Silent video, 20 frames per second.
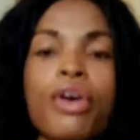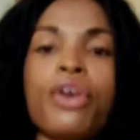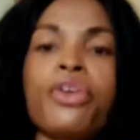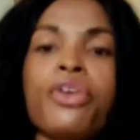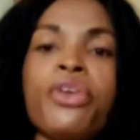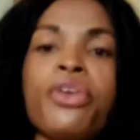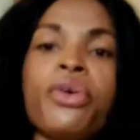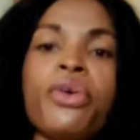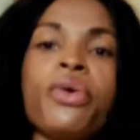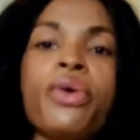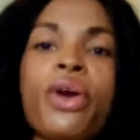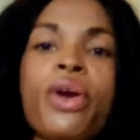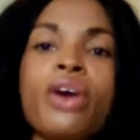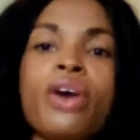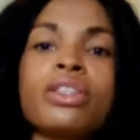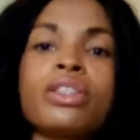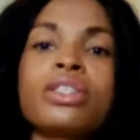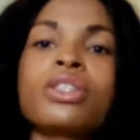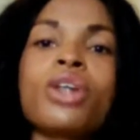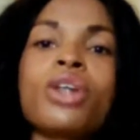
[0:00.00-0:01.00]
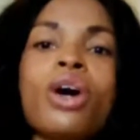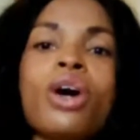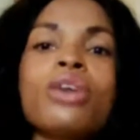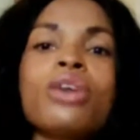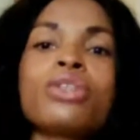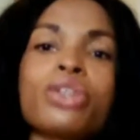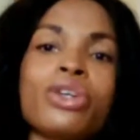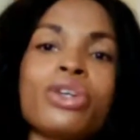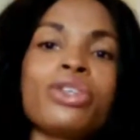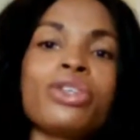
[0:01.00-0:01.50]
you're new, you're
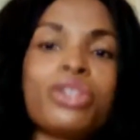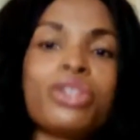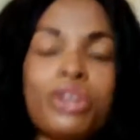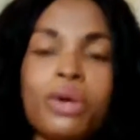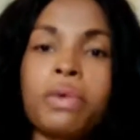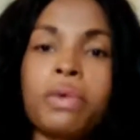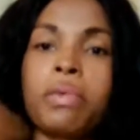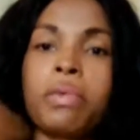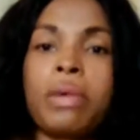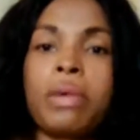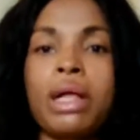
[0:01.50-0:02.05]
so